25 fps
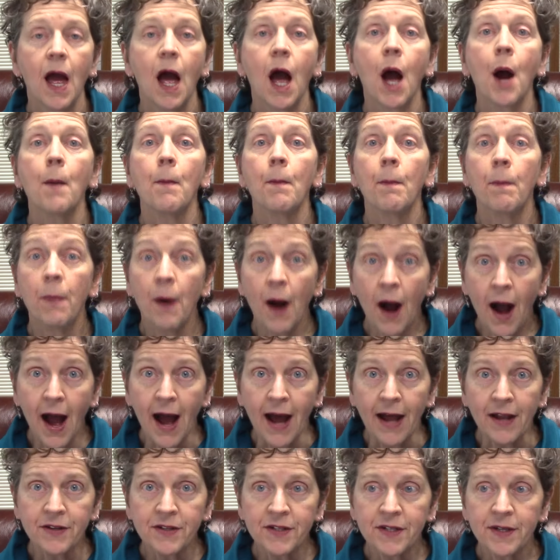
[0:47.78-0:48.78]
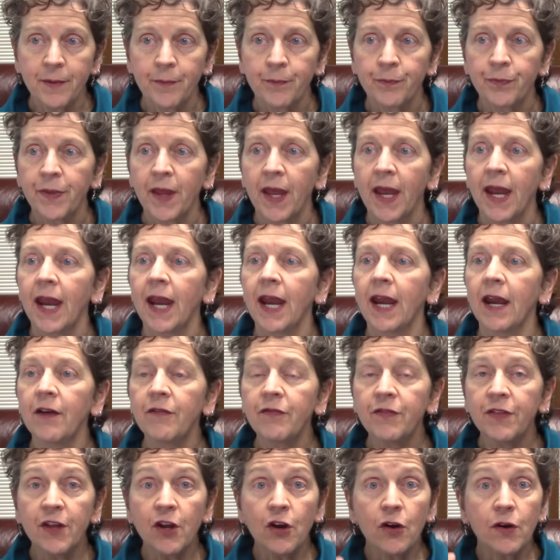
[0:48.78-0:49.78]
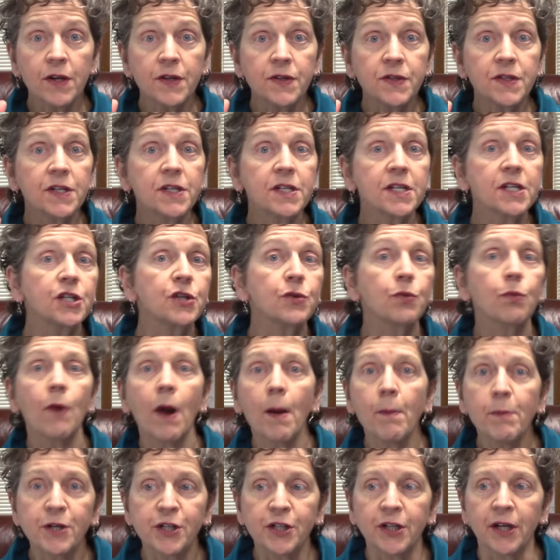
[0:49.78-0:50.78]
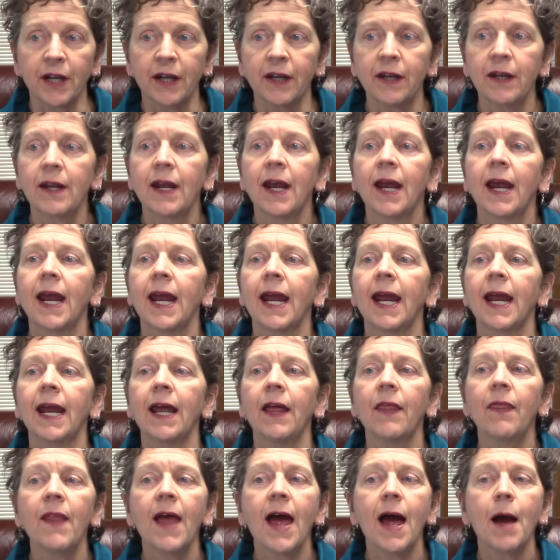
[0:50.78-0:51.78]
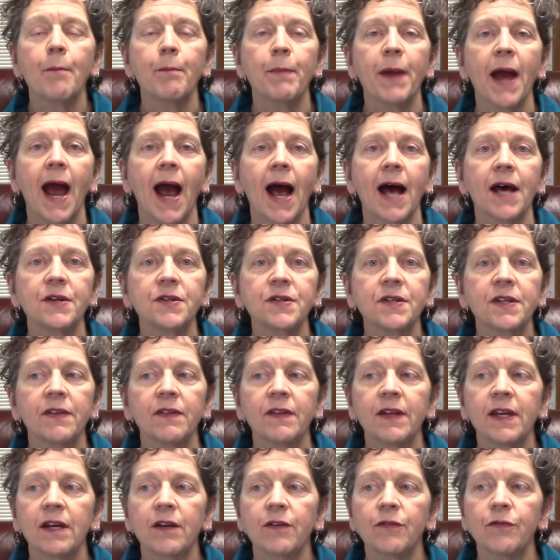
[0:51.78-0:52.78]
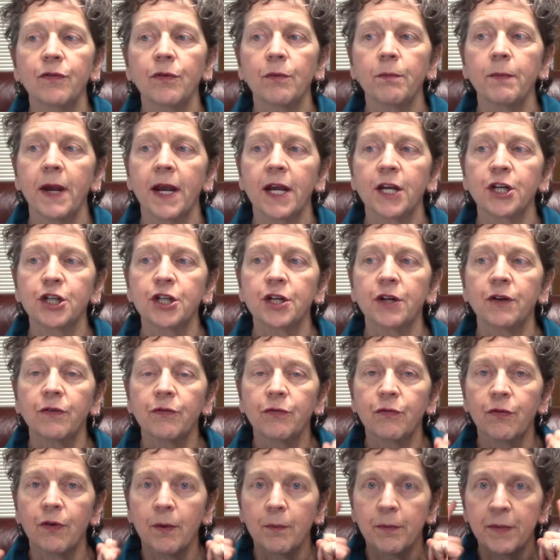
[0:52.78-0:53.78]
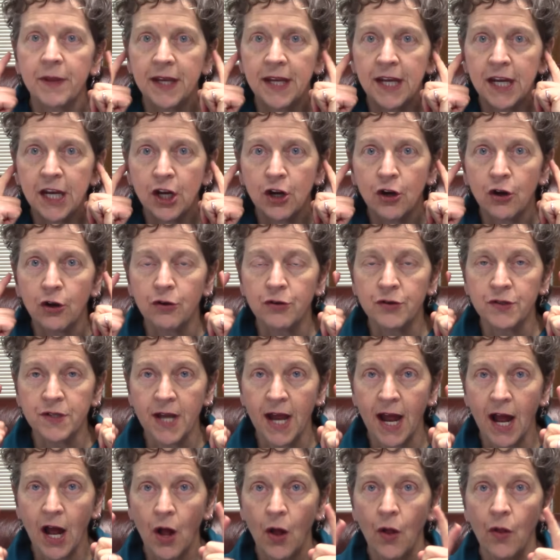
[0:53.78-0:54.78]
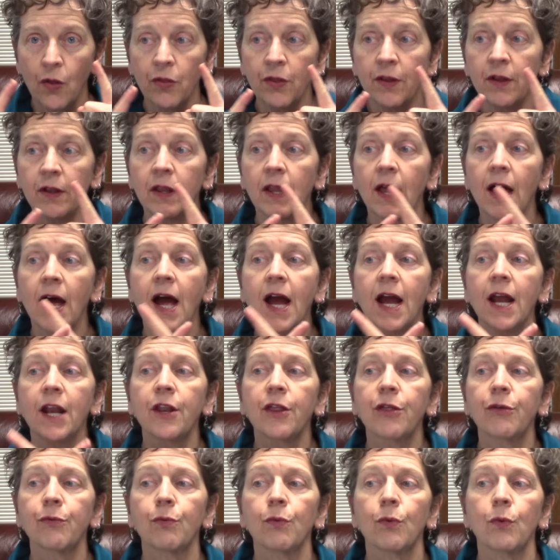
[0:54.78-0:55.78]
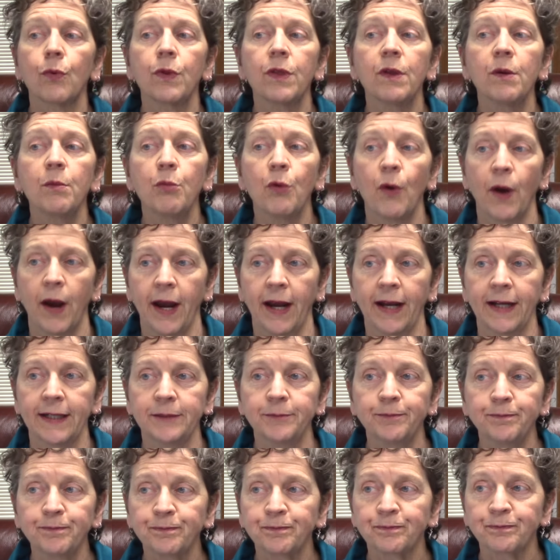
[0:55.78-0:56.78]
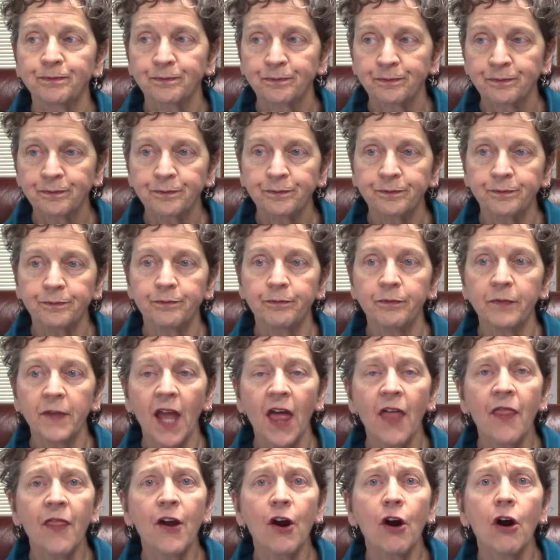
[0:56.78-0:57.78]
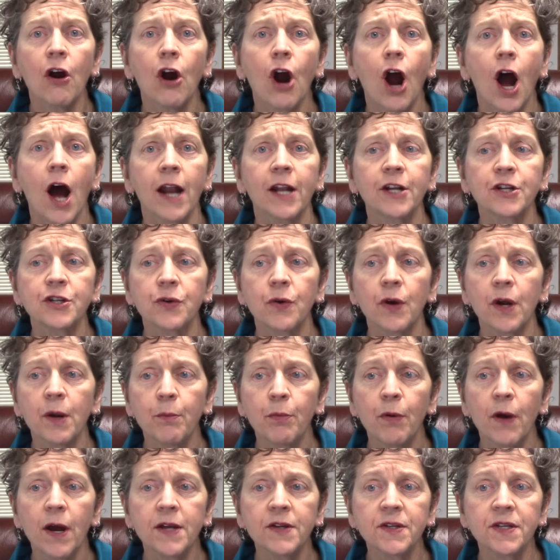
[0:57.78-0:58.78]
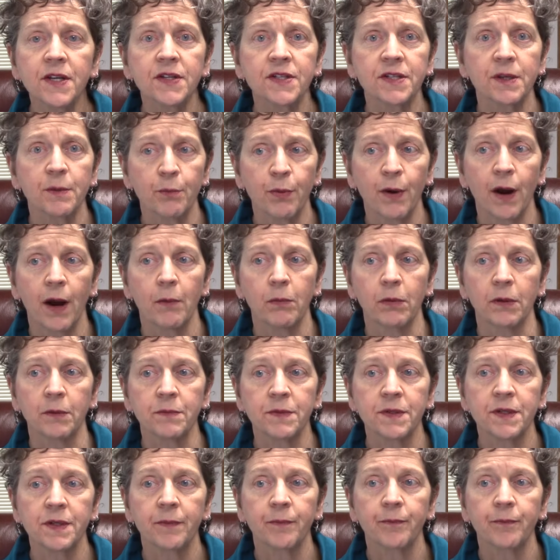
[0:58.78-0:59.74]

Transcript: But if there is a disruption in that passing the information from the ear down the line through the brain, there are auditory processing problems.